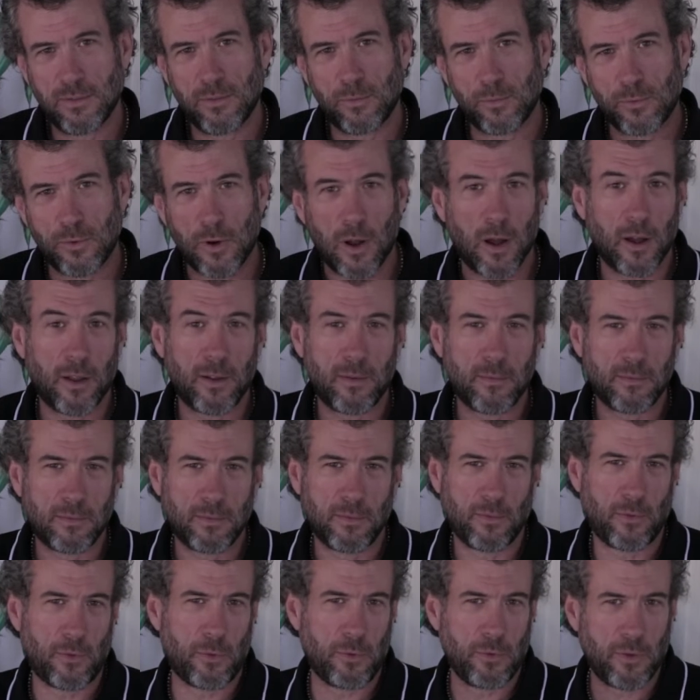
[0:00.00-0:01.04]
run
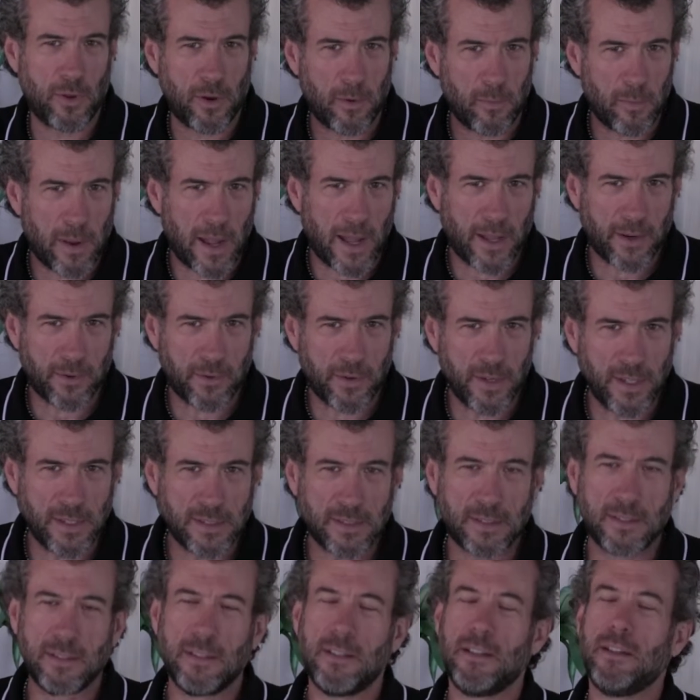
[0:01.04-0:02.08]
through their
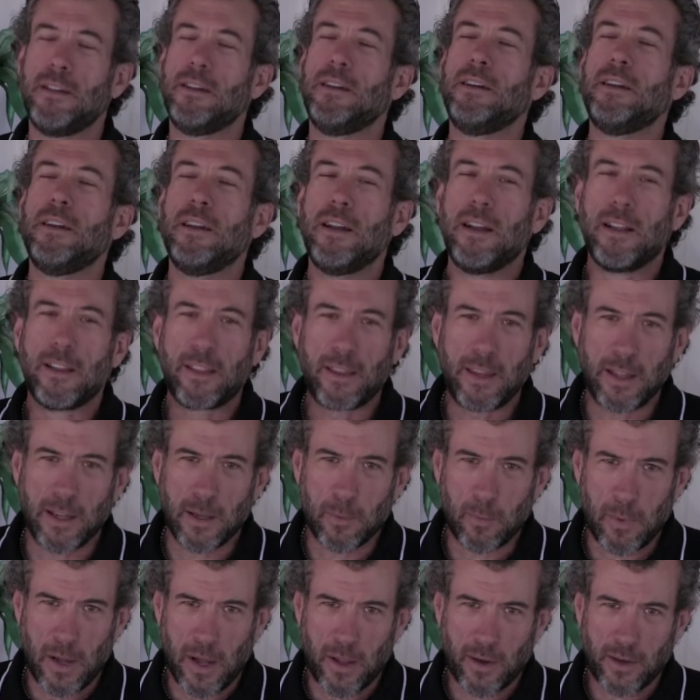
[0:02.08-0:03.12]
batteries.
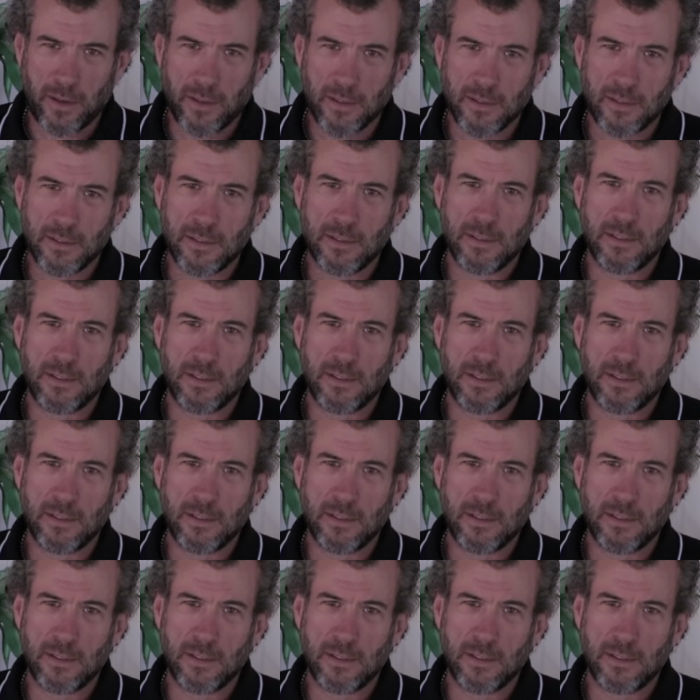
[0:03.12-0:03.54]
Think about it.